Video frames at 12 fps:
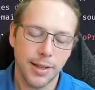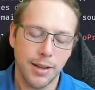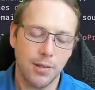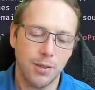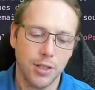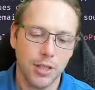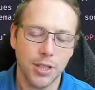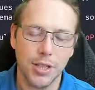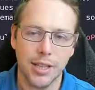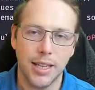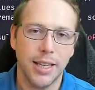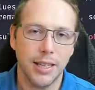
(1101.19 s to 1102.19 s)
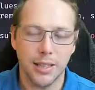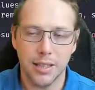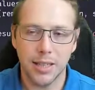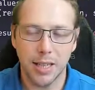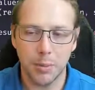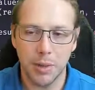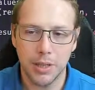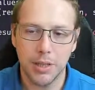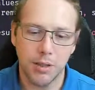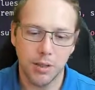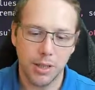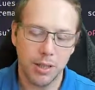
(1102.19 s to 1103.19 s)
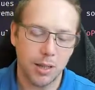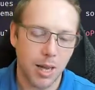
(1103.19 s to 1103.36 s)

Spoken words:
if it's just an int, it's not a big deal because